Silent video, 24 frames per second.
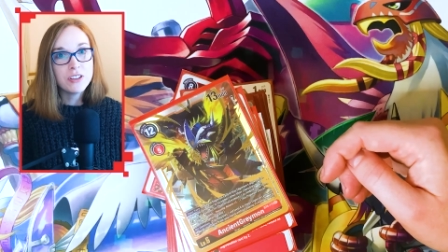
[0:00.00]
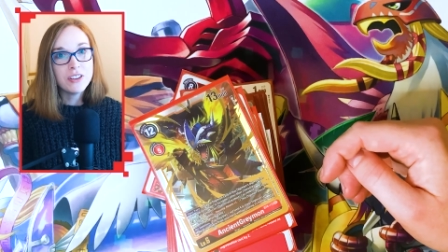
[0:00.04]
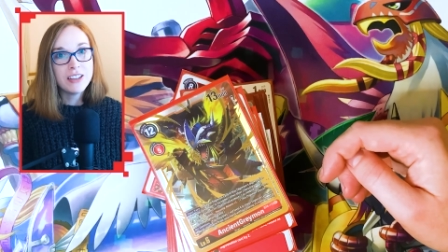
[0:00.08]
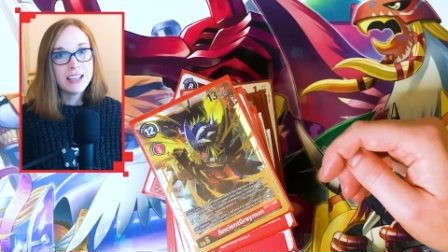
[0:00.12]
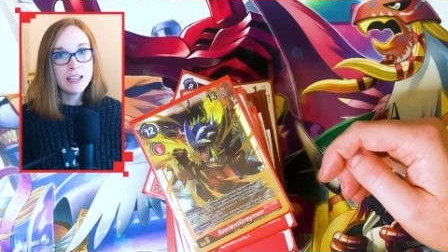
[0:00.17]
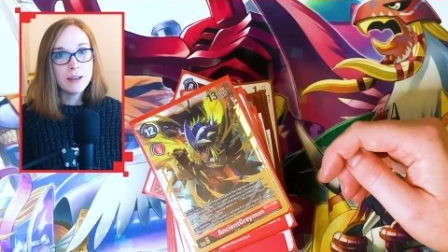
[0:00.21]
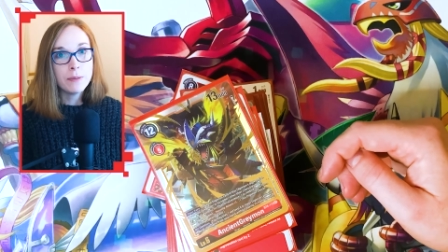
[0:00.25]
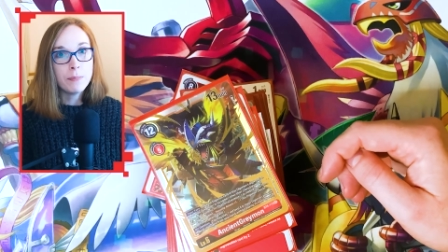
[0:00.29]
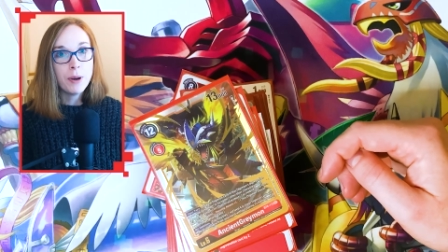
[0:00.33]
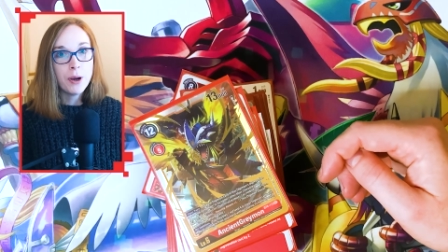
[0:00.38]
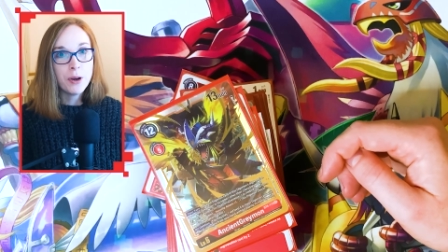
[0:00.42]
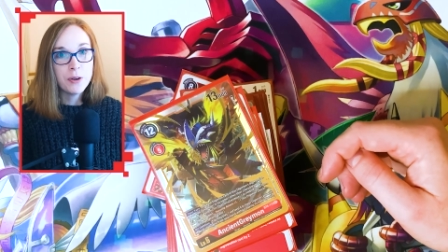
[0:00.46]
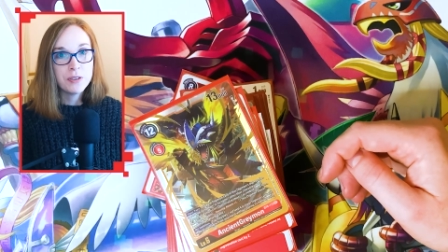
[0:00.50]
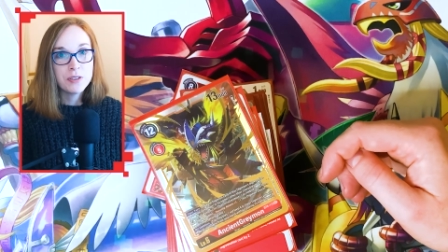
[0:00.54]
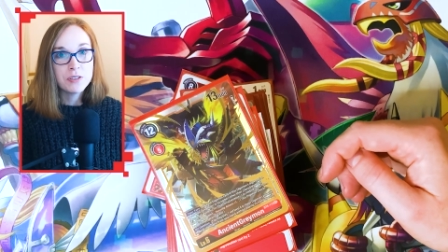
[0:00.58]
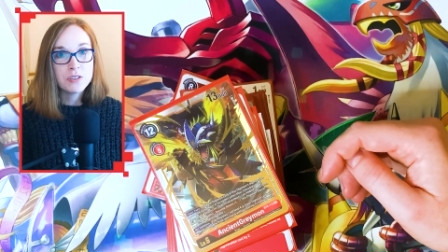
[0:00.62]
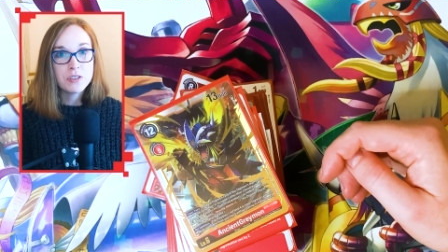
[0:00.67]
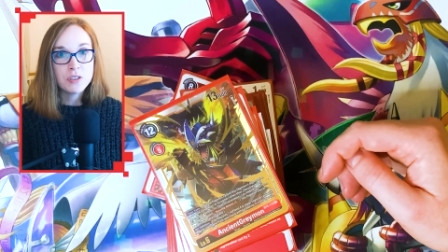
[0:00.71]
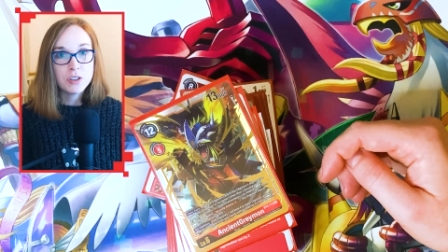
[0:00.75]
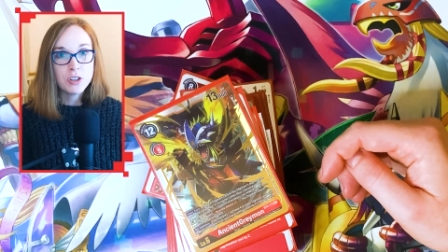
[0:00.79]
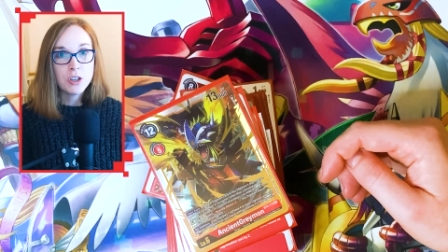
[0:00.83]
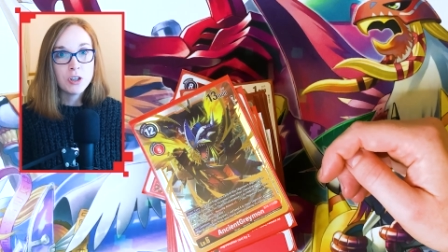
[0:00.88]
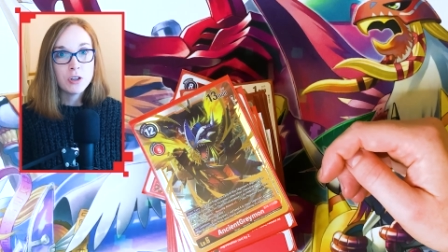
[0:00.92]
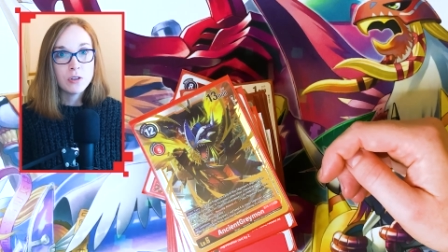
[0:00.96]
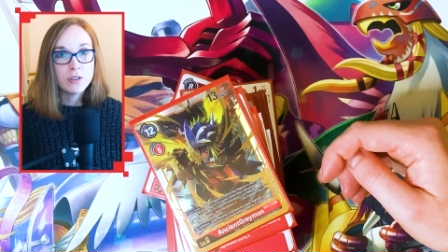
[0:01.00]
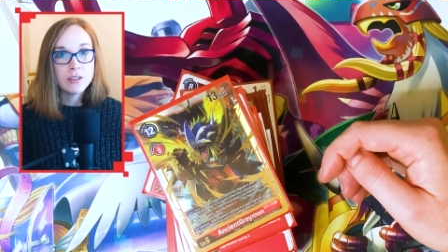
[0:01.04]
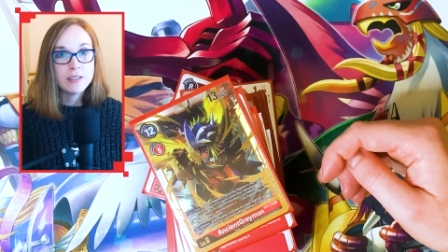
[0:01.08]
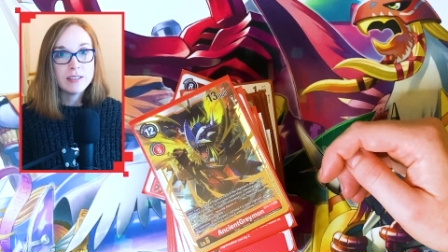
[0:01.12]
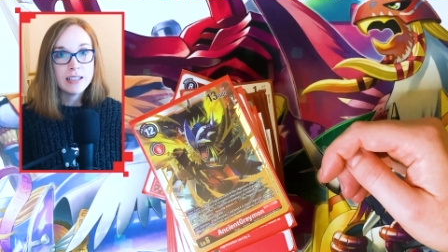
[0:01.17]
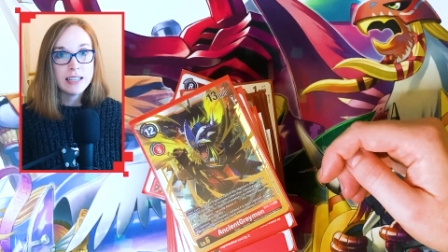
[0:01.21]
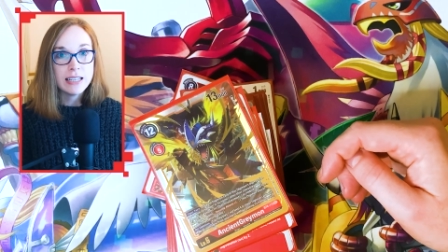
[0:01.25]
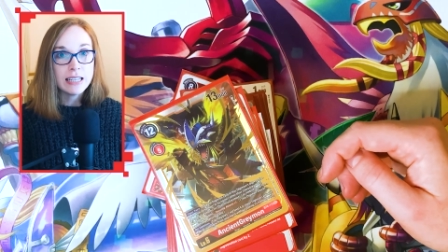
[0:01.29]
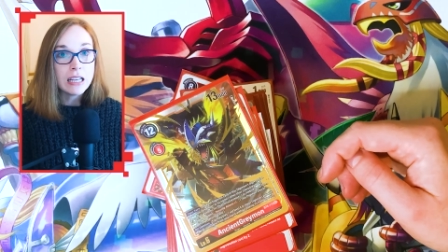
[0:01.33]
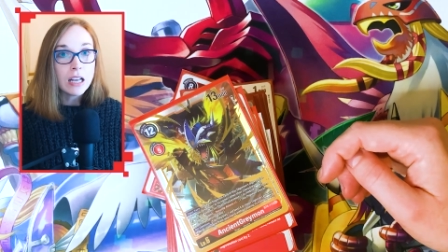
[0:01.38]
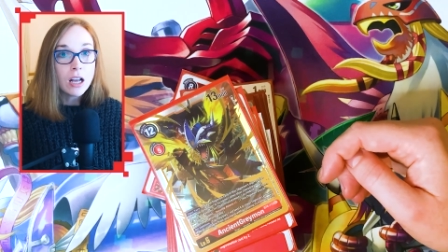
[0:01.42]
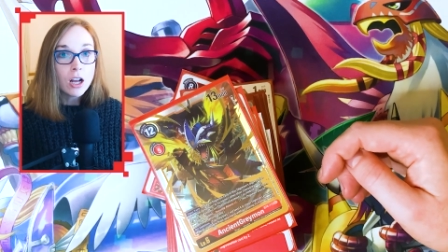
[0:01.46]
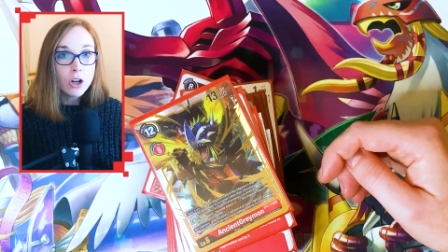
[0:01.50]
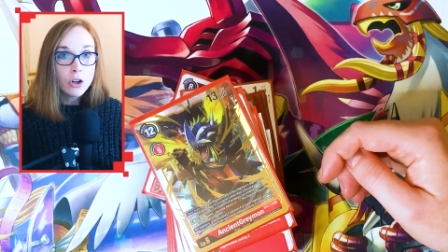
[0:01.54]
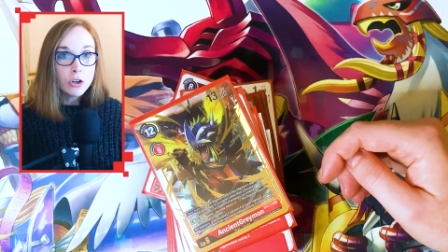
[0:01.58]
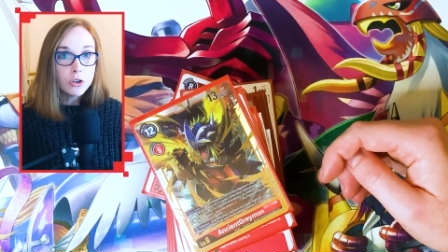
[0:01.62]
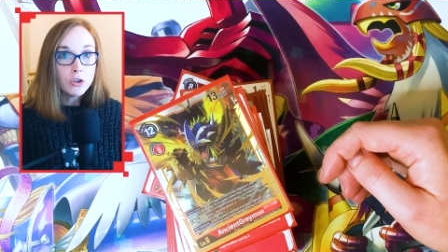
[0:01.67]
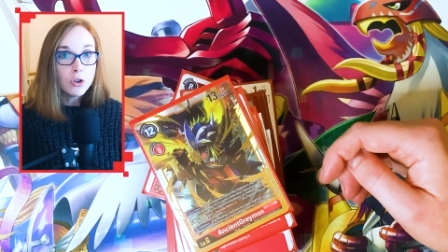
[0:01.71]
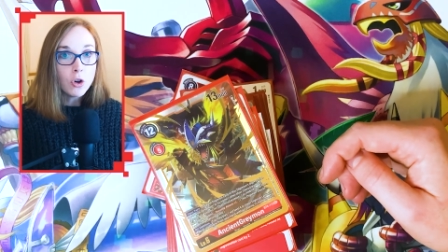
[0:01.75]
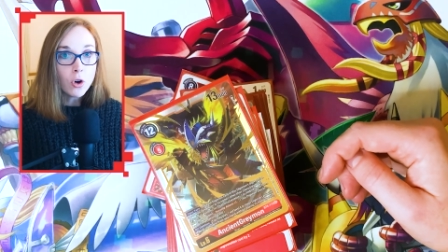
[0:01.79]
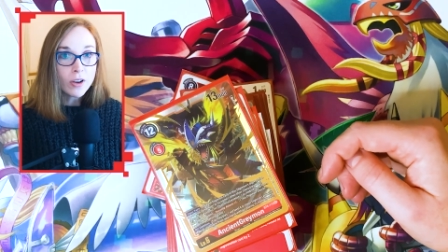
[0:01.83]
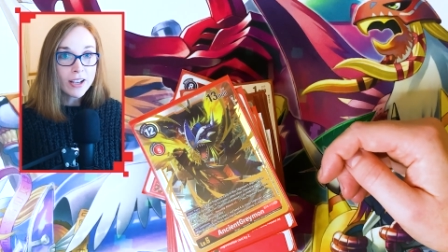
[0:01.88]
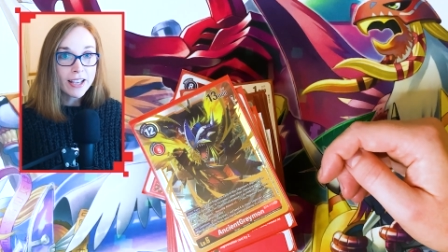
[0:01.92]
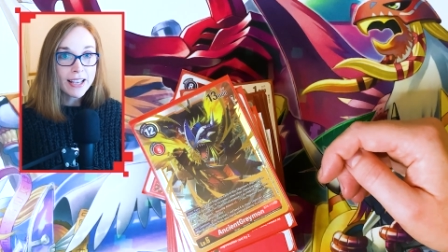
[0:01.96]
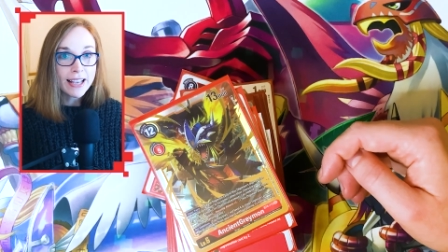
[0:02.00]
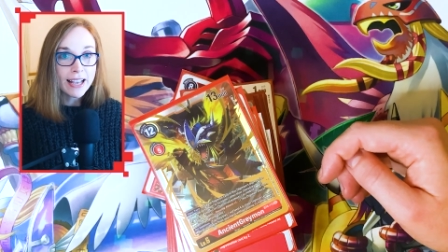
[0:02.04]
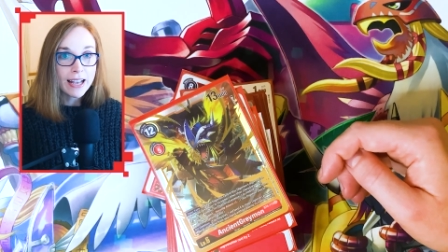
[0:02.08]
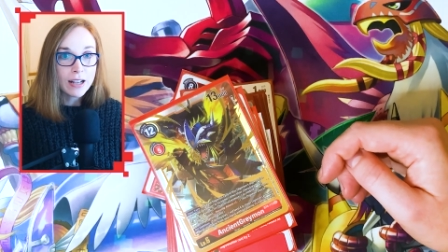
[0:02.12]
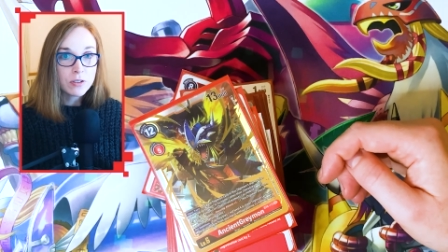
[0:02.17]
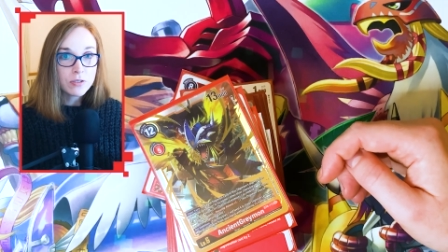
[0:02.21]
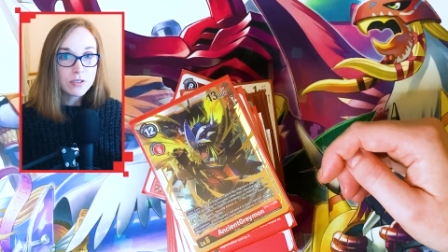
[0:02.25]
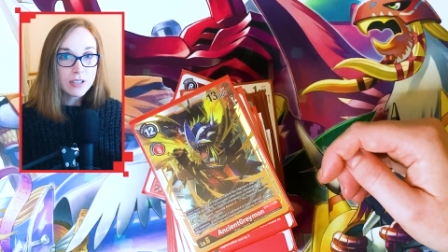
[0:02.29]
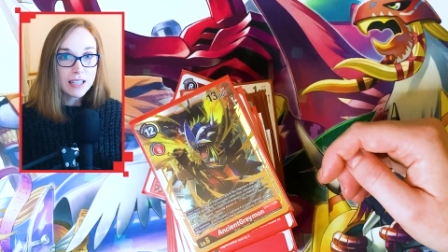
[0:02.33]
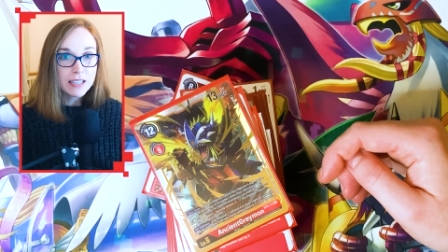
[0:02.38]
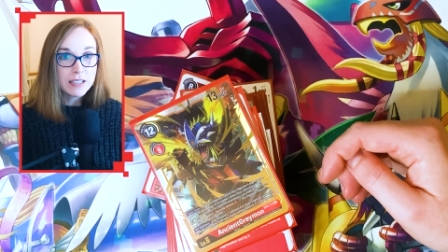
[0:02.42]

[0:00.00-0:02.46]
the opponent's security, knocking out